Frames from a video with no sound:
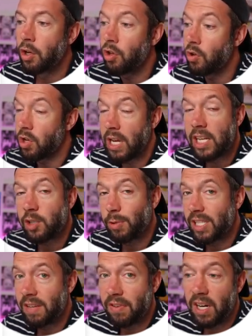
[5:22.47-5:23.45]
you could ask
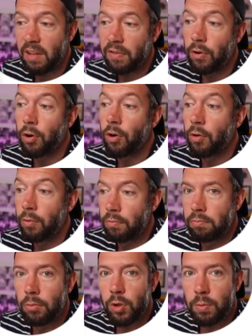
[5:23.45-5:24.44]
specifically for
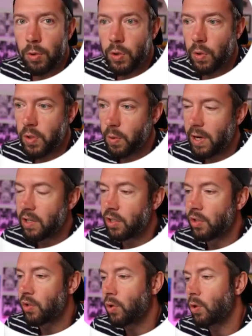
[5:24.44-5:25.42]
multiple choice
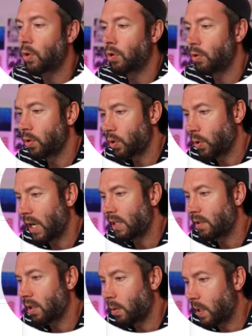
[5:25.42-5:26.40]
questions or short
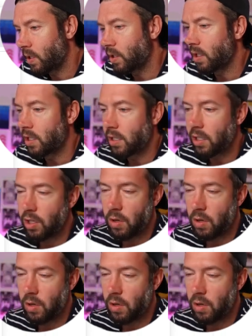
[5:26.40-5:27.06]
answer questions.